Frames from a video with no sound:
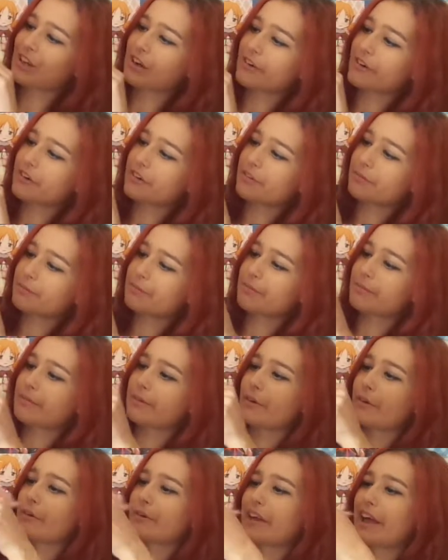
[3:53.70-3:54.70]
sorry.
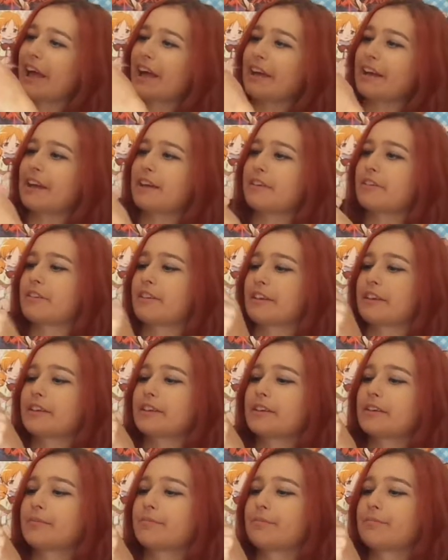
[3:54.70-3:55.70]
Okay, I
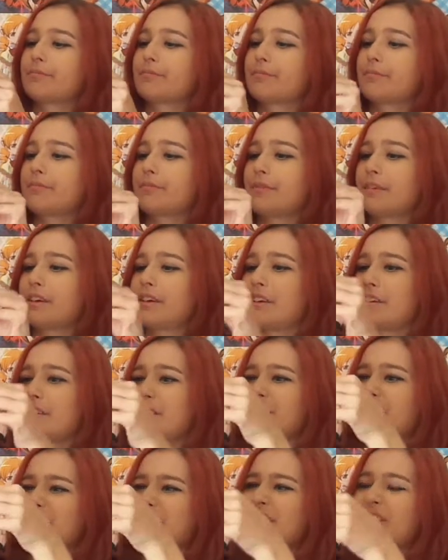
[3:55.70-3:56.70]
think eh,
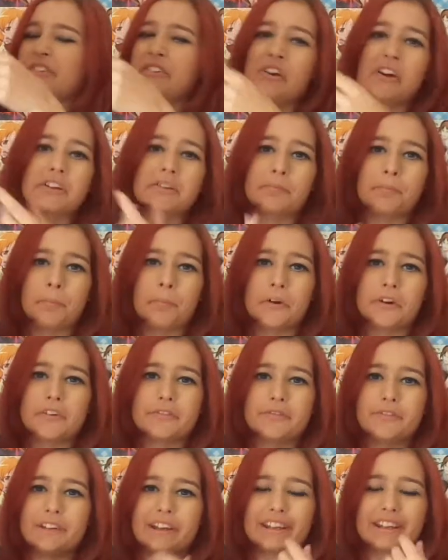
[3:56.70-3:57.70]
they're not
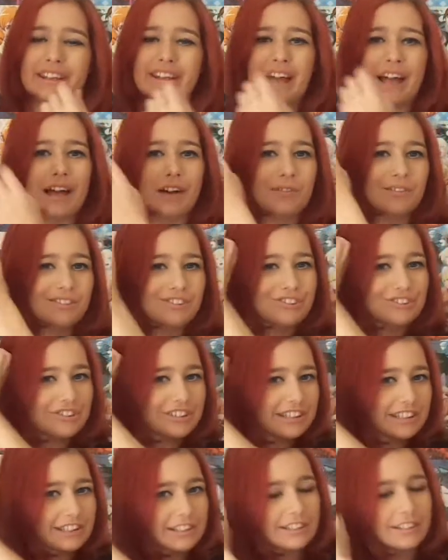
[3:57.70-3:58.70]
perfect. I would
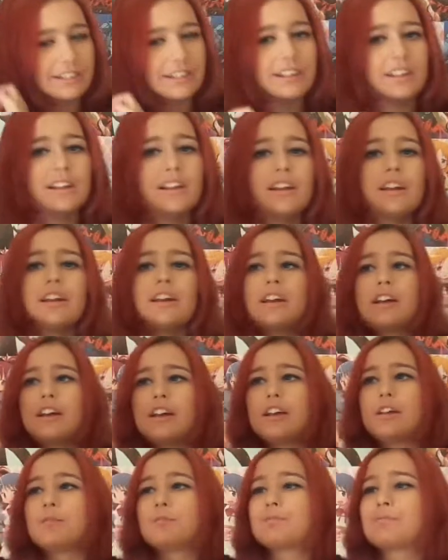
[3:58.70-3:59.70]
still
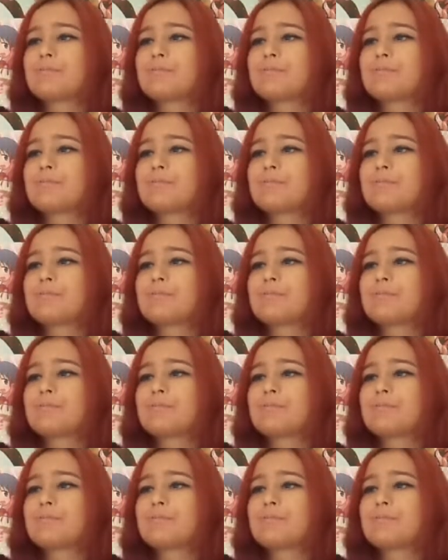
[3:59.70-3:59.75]
um,